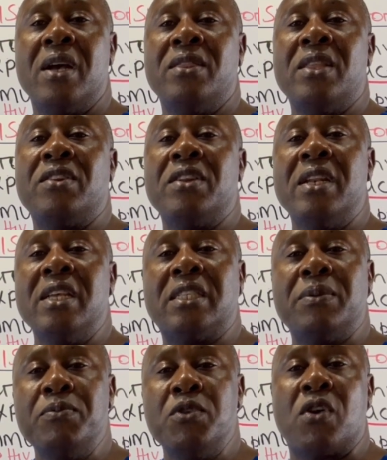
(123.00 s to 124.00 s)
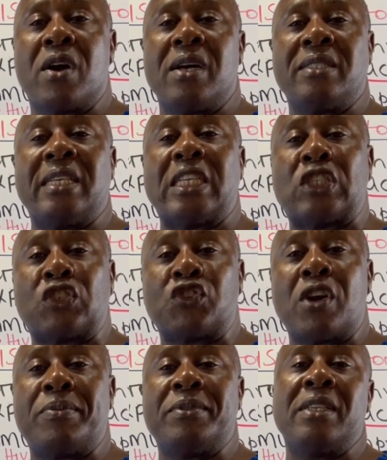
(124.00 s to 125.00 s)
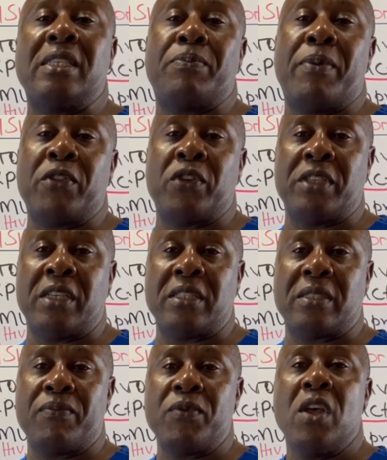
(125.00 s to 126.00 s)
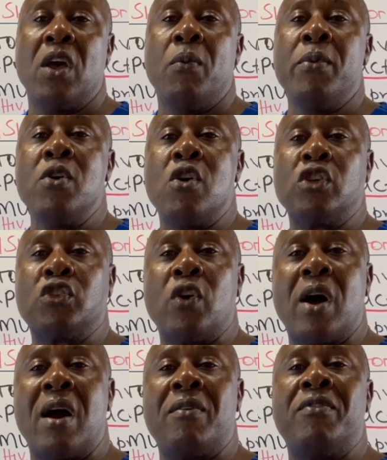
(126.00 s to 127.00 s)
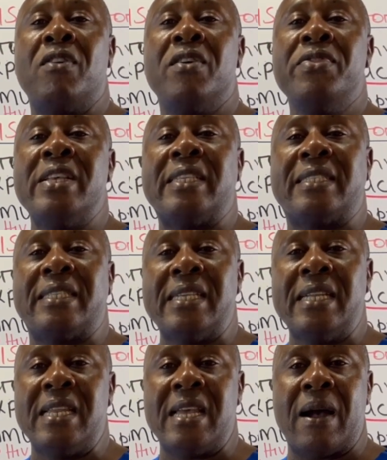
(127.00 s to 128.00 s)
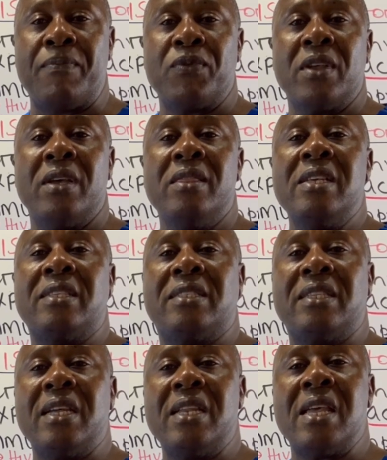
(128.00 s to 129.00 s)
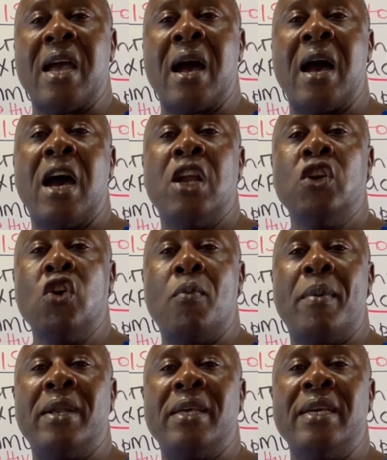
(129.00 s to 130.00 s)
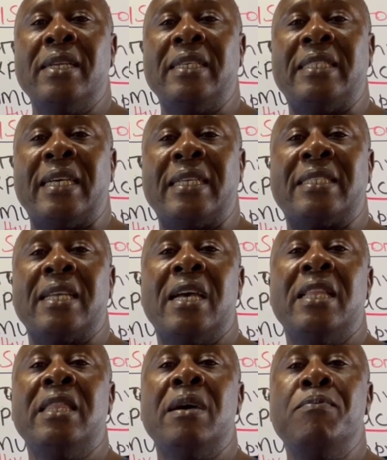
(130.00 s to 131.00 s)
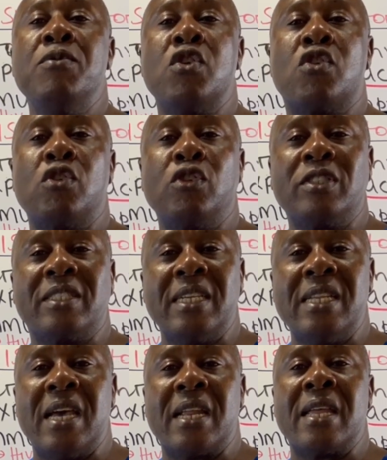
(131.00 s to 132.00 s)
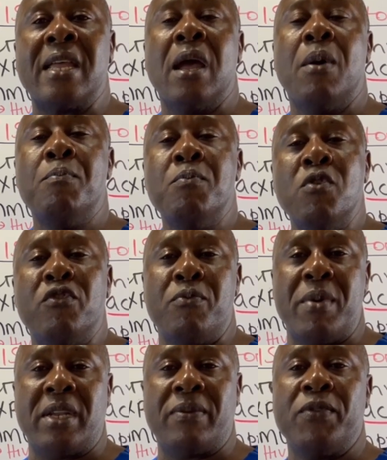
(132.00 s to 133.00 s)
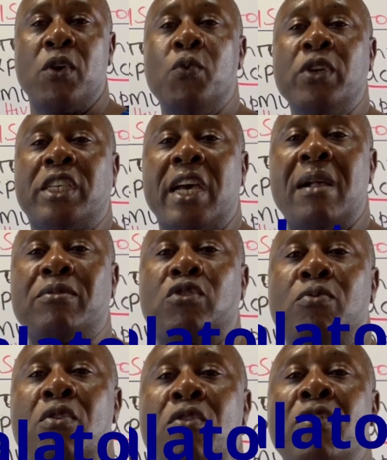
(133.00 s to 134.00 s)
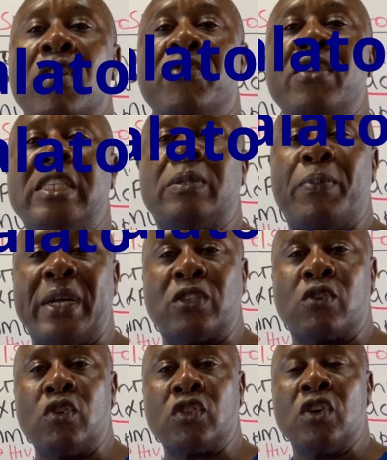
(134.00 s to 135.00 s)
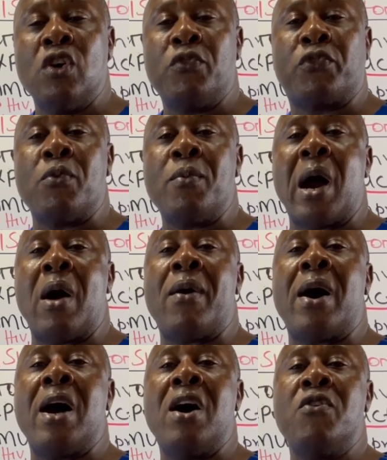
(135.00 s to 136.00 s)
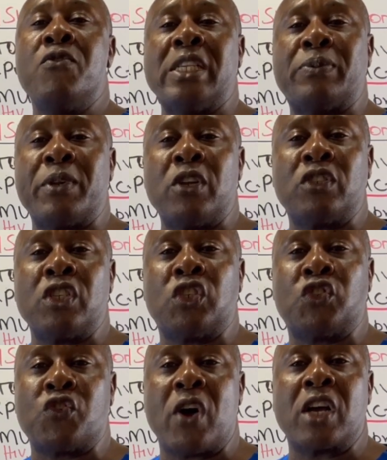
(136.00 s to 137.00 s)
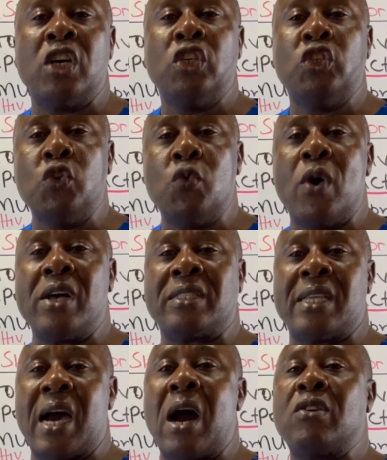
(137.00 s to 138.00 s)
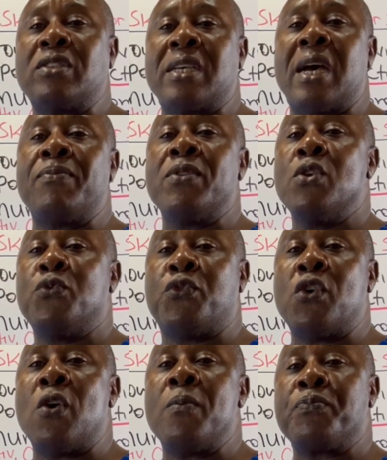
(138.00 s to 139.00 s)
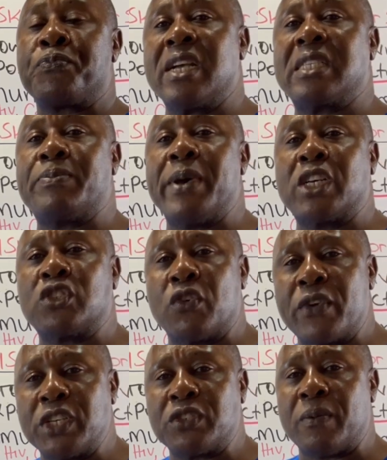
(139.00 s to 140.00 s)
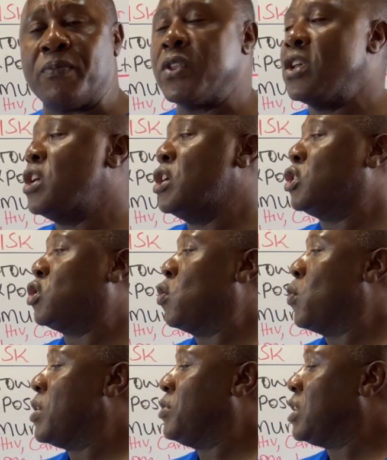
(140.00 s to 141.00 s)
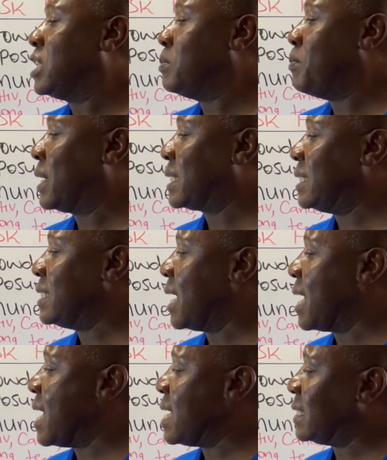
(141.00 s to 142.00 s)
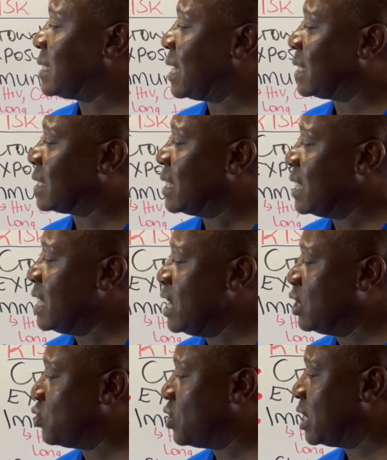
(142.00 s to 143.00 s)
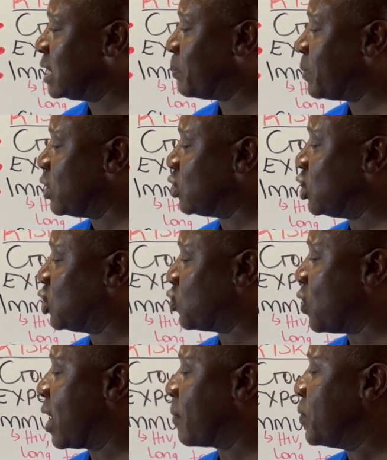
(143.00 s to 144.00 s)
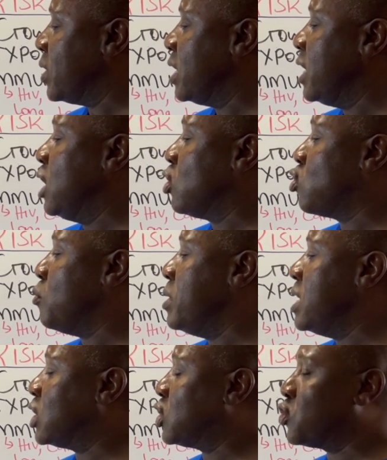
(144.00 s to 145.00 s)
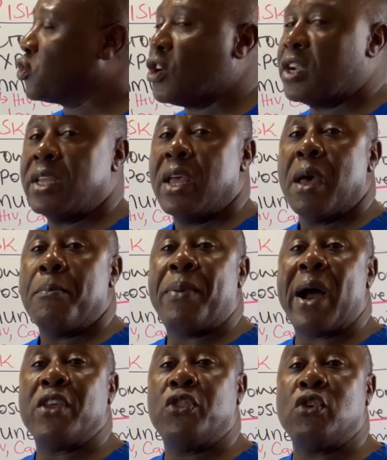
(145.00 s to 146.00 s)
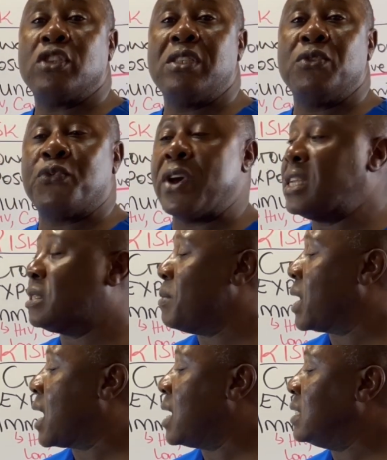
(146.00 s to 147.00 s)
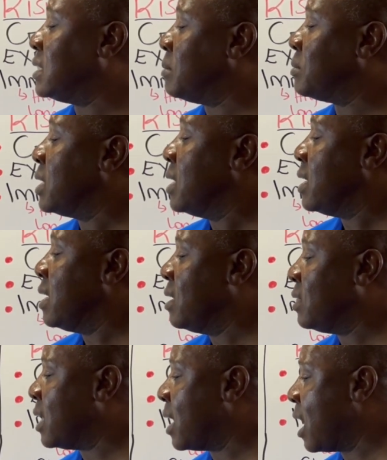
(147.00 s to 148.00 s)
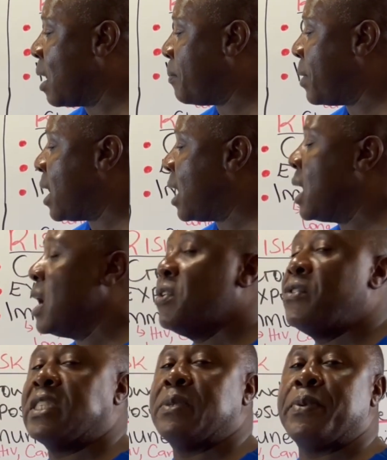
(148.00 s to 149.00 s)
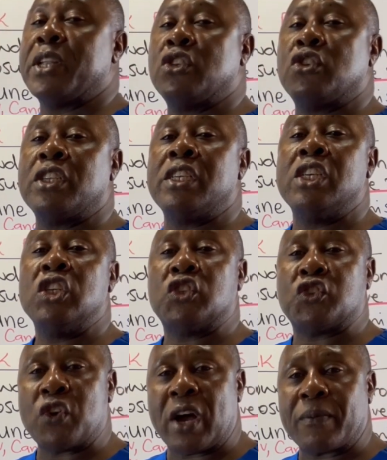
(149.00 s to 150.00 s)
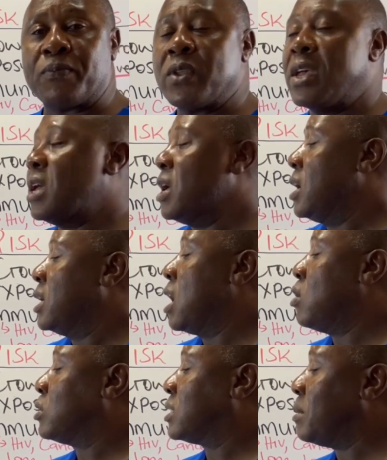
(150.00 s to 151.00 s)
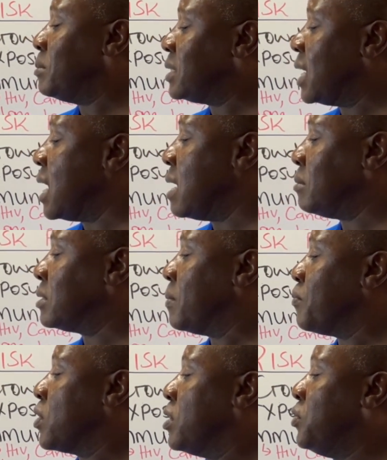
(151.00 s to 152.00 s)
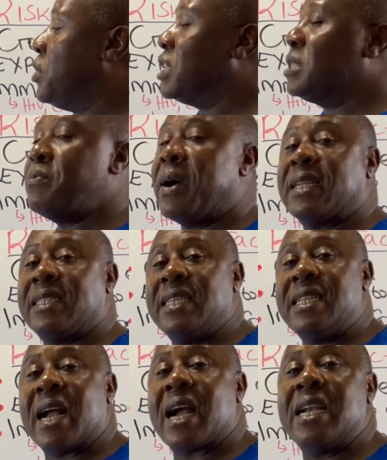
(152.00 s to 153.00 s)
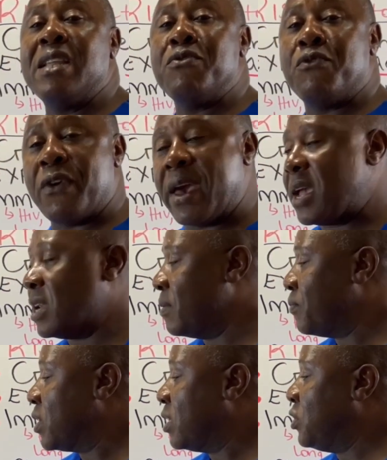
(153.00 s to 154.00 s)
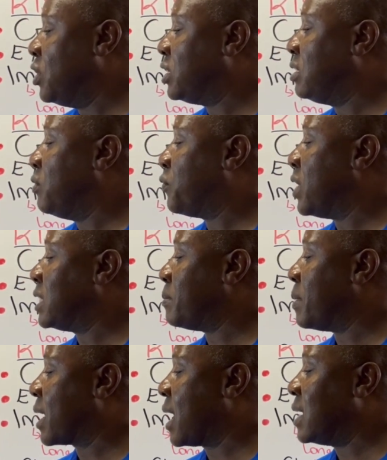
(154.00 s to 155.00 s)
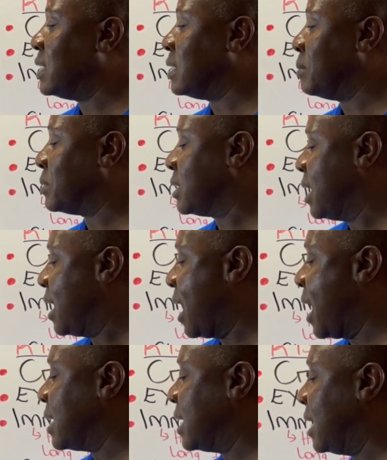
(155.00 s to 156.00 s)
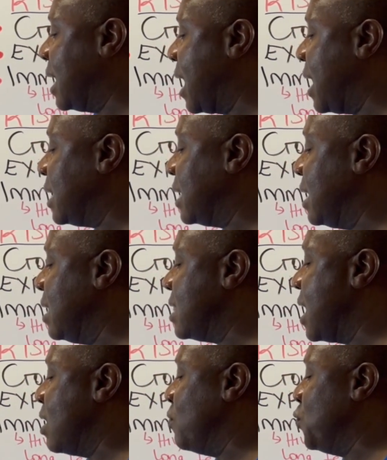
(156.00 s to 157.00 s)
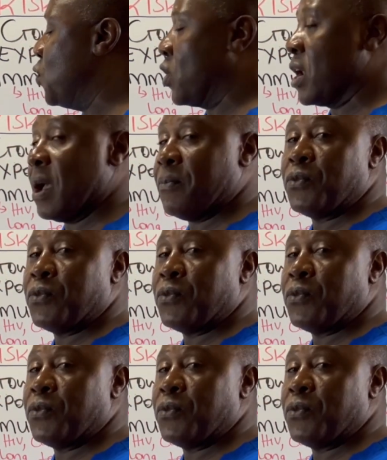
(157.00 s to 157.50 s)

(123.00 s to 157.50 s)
that release mucus that traps these pathogens. We also have the cilia. The cilia normally initiates the mucociliary movement, which helps to move these particles from our respiratory tract towards the outside for expectoration. So when this bacteria enters into the respiratory tract, it could be destroyed by those defense mechanisms in the upper respiratory tract. Now, sometimes this bacteria can evade these defense mechanisms and land in alveoli.